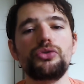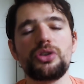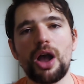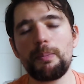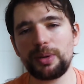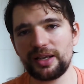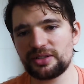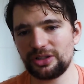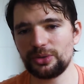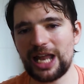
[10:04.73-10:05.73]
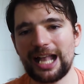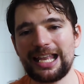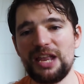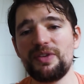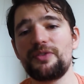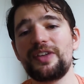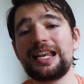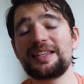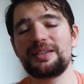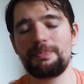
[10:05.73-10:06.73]
not play a slow deck, even if it
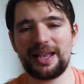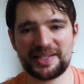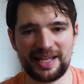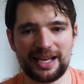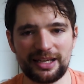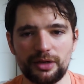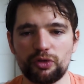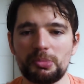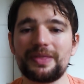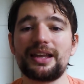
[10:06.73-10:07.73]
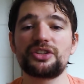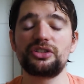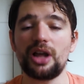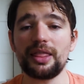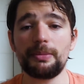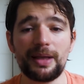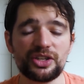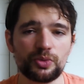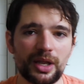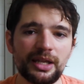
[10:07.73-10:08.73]
is the best deck in the format. That is not the
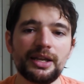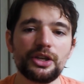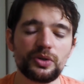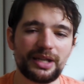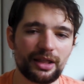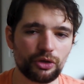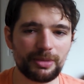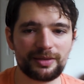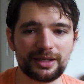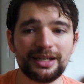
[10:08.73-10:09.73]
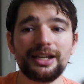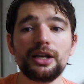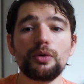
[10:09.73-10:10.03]
best way to get to Mythic.